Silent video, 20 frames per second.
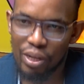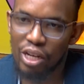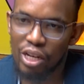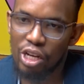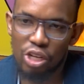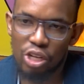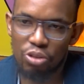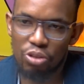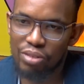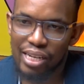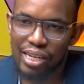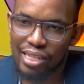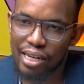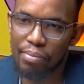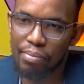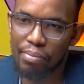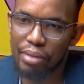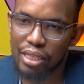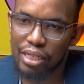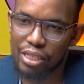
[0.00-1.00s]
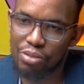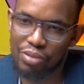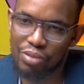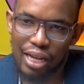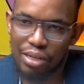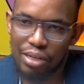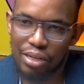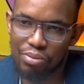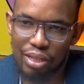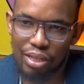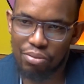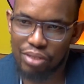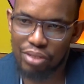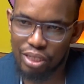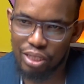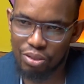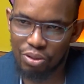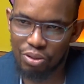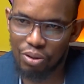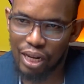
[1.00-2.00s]
you just limit it to that without,
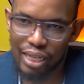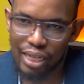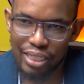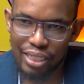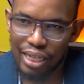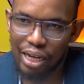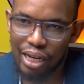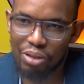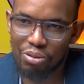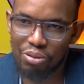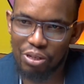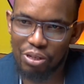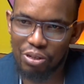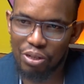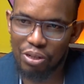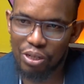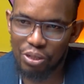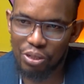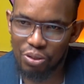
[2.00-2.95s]
letting a union,